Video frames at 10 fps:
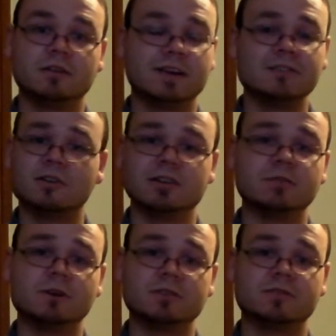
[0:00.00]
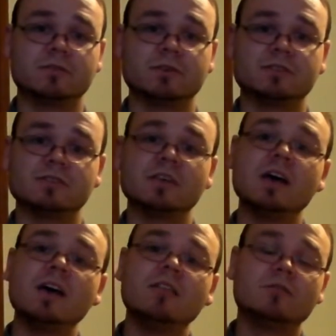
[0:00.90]
That's all He wants from us, is
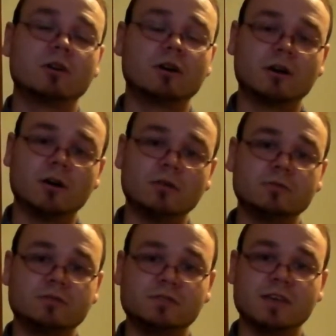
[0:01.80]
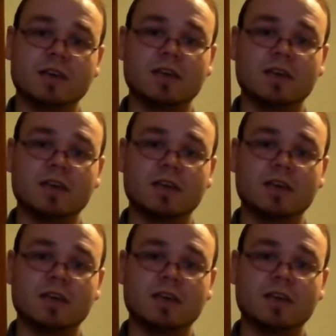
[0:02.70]
for our own sake.